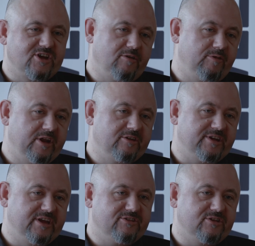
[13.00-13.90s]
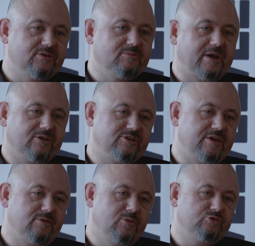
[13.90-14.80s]
governance is how can you say,
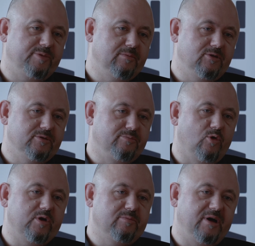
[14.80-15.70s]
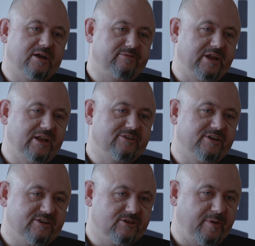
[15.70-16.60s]
for most people, the boring part of
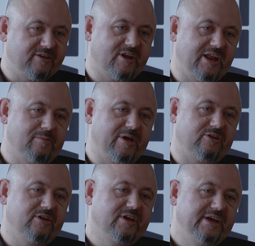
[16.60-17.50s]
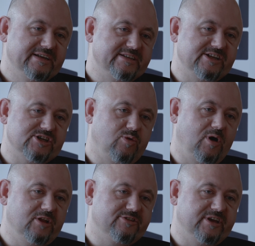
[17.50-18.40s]
analytics. It's basically about data
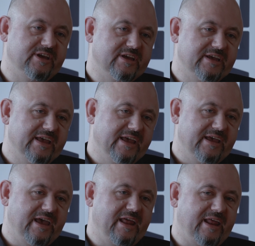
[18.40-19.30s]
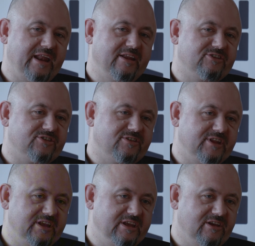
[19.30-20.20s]
quality. And it's
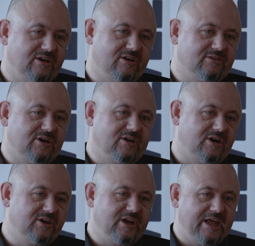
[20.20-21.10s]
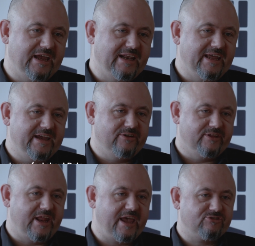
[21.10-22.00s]
the underlying layer
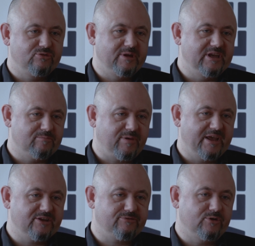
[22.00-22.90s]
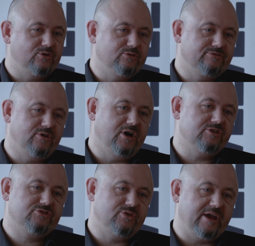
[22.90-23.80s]
that has to be in place for
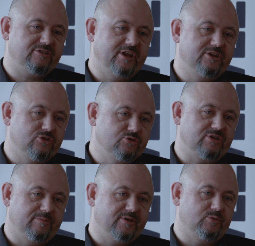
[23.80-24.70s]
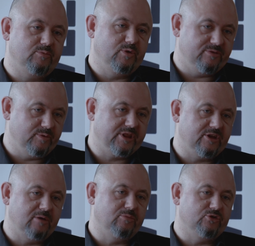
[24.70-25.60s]
us to actually do something with the
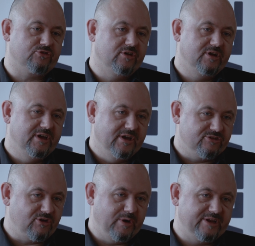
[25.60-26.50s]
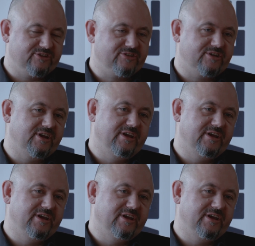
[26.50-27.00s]
numbers. So it's